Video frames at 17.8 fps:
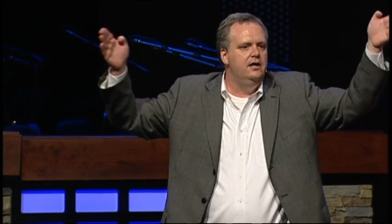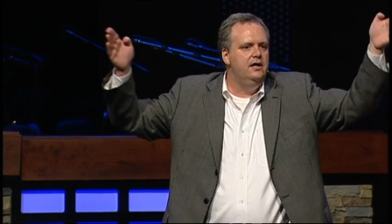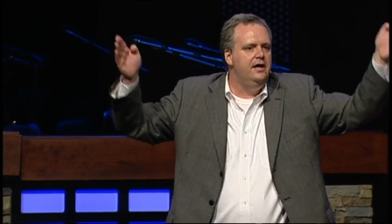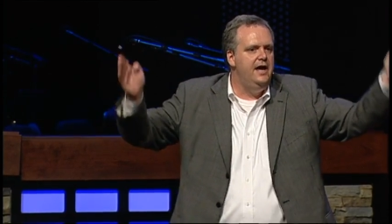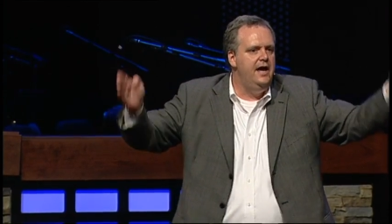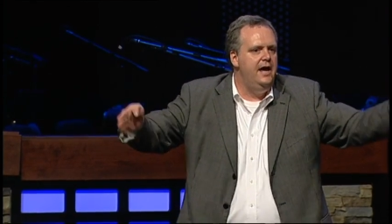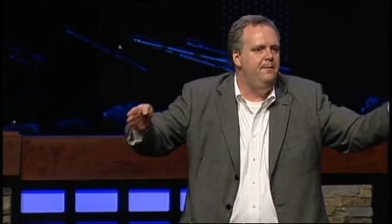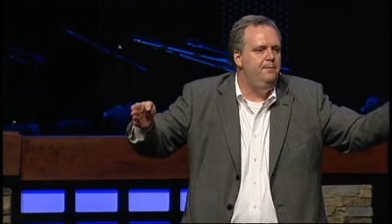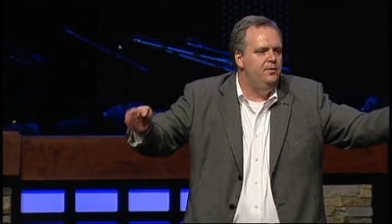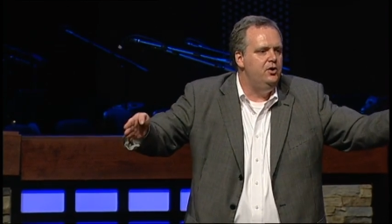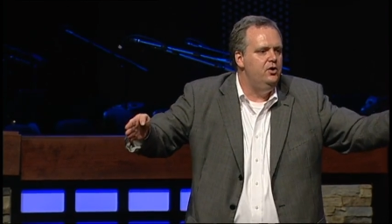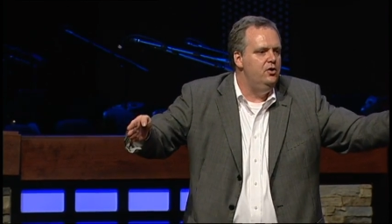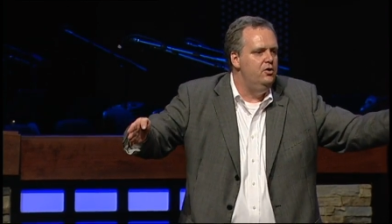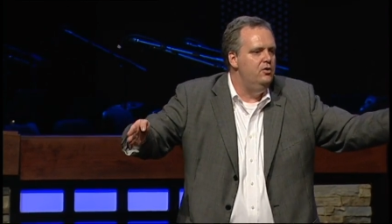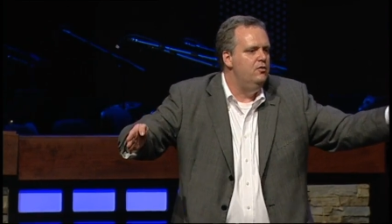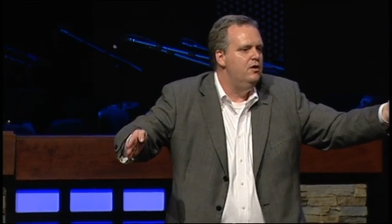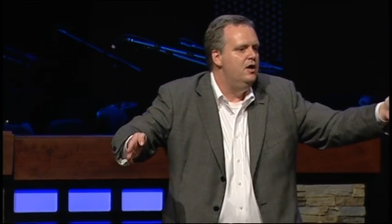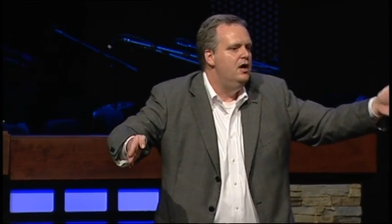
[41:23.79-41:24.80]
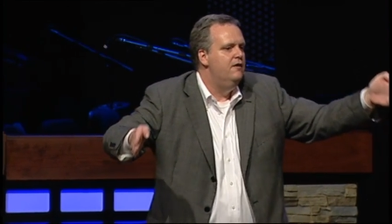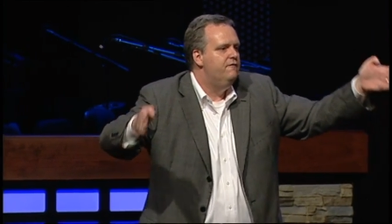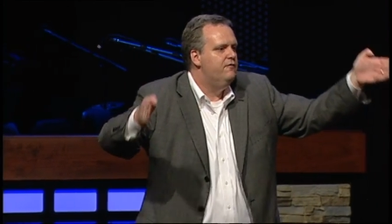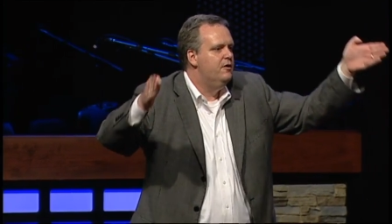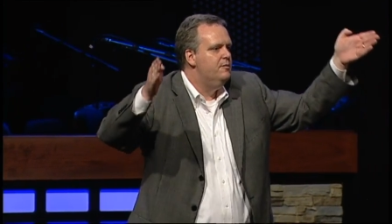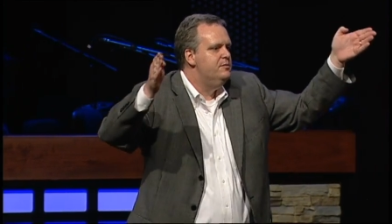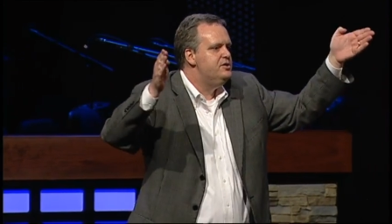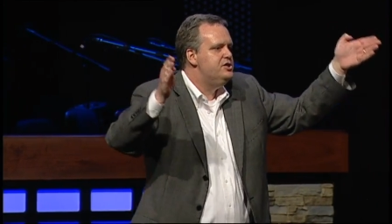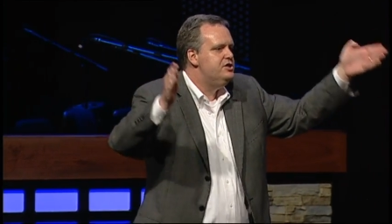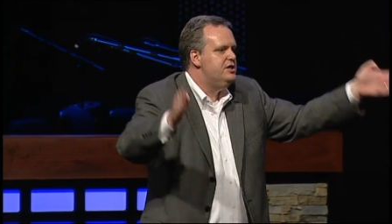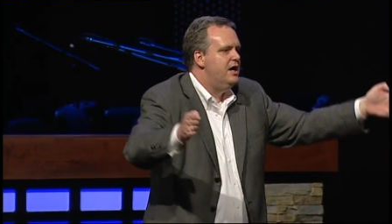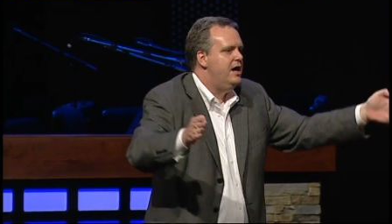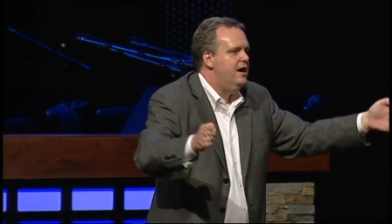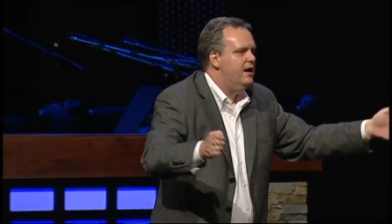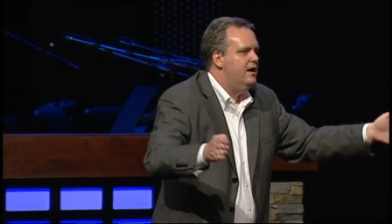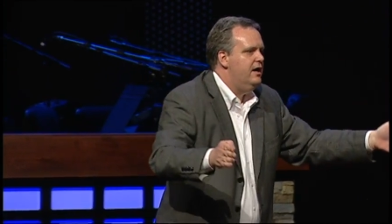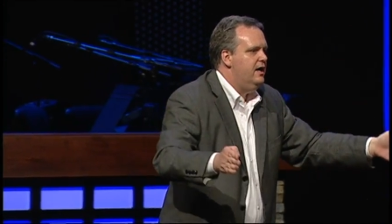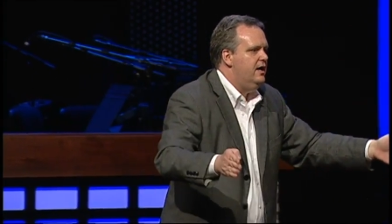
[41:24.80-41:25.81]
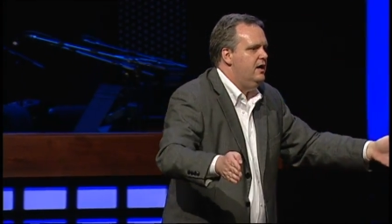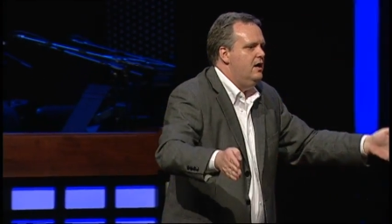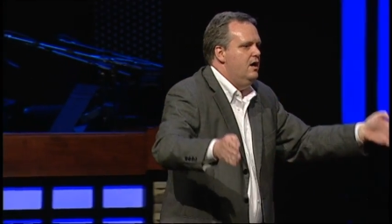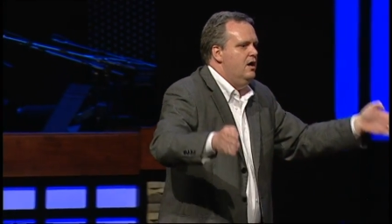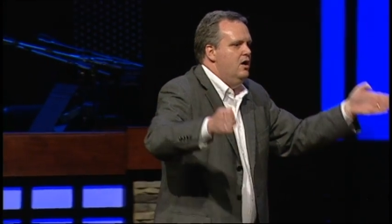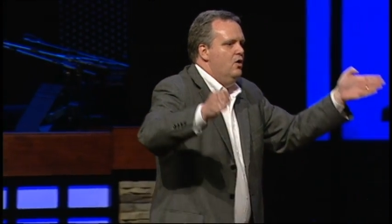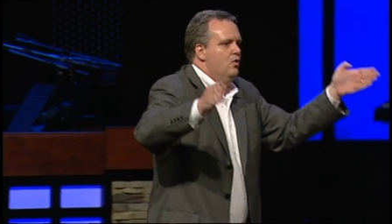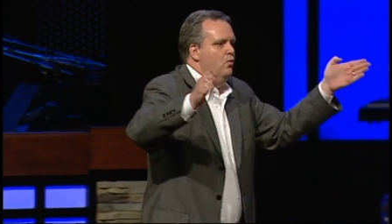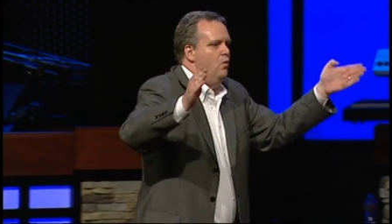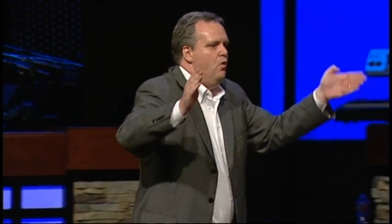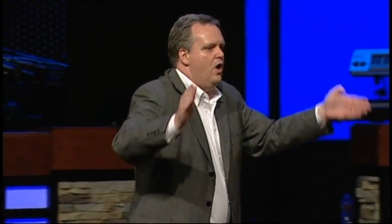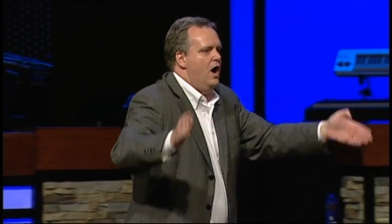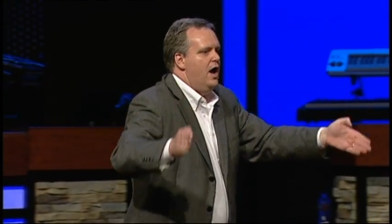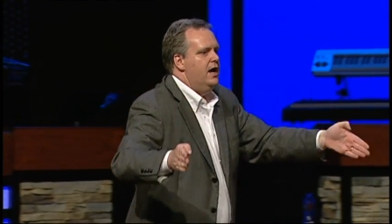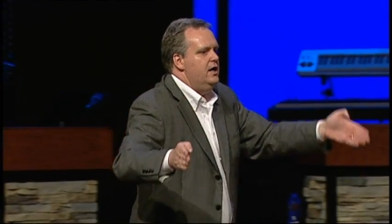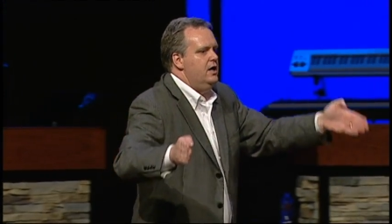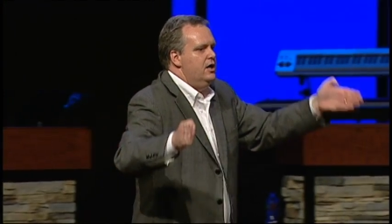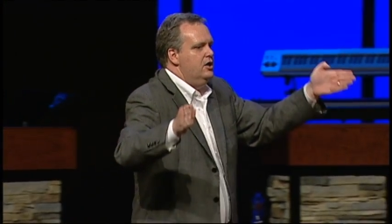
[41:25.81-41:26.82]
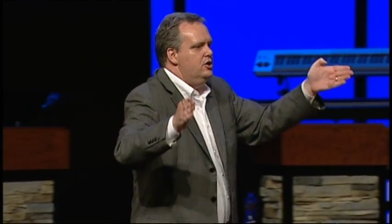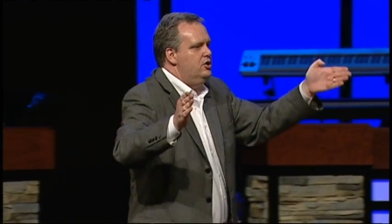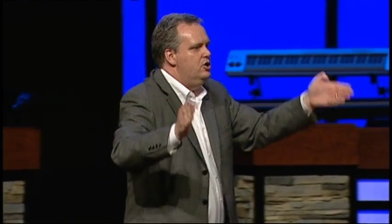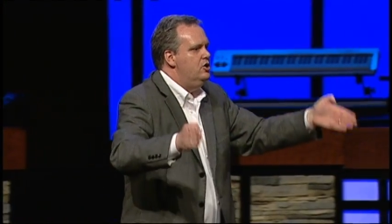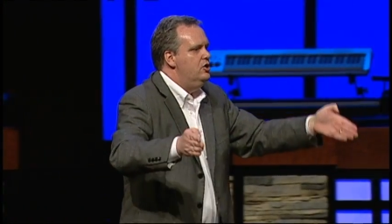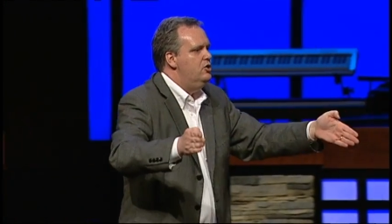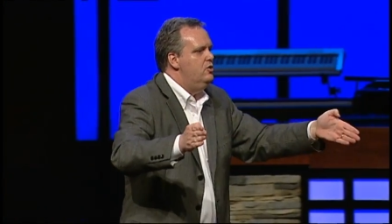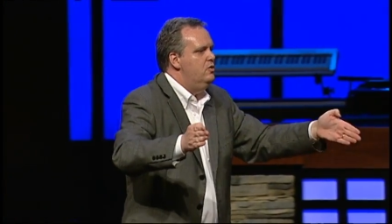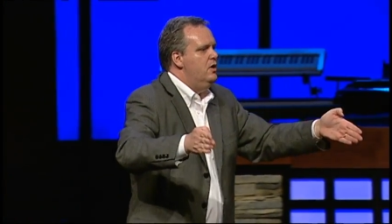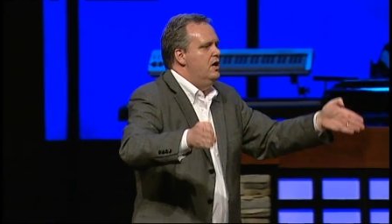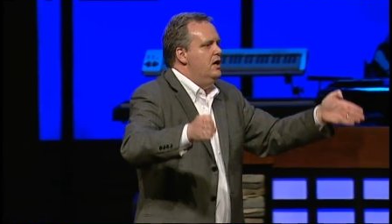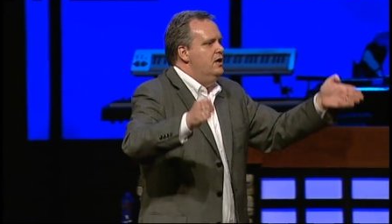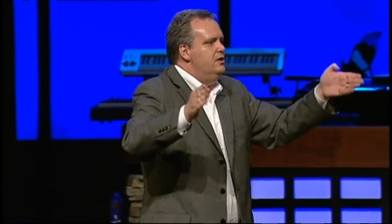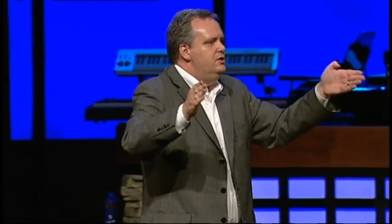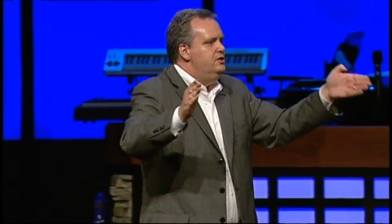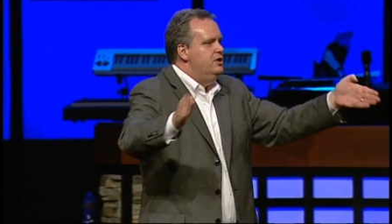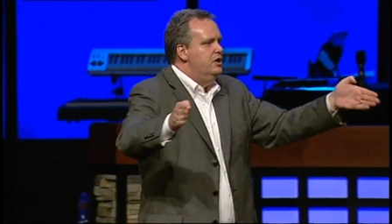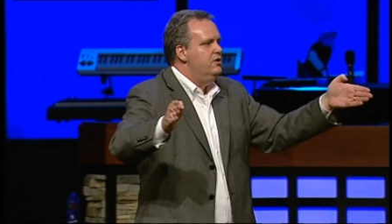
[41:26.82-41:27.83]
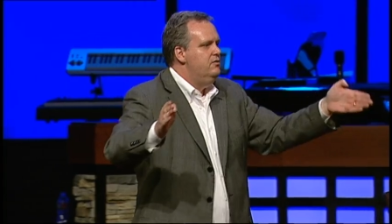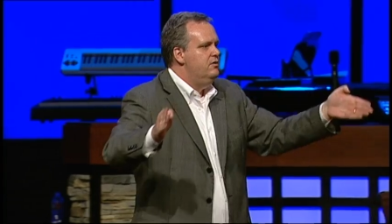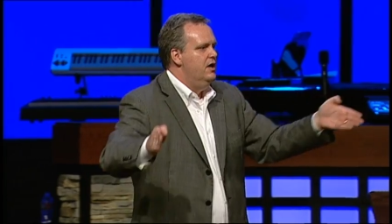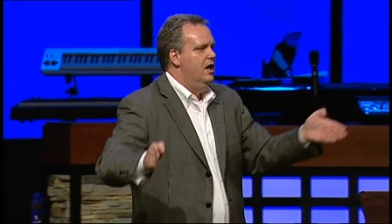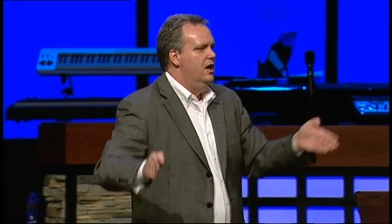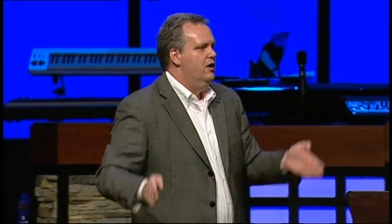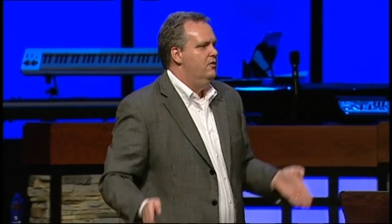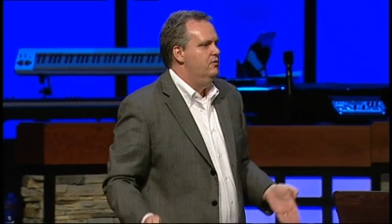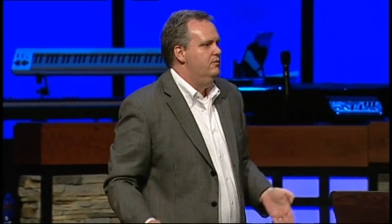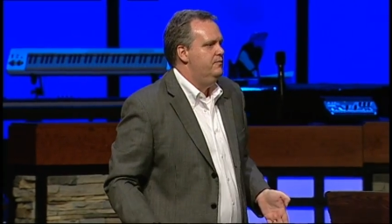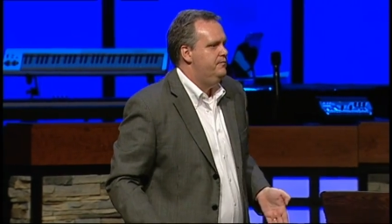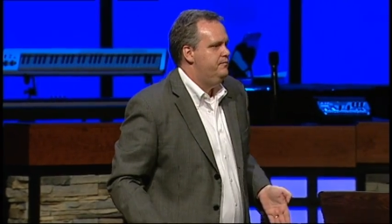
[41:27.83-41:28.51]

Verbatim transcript: keep you from sharing what you do know.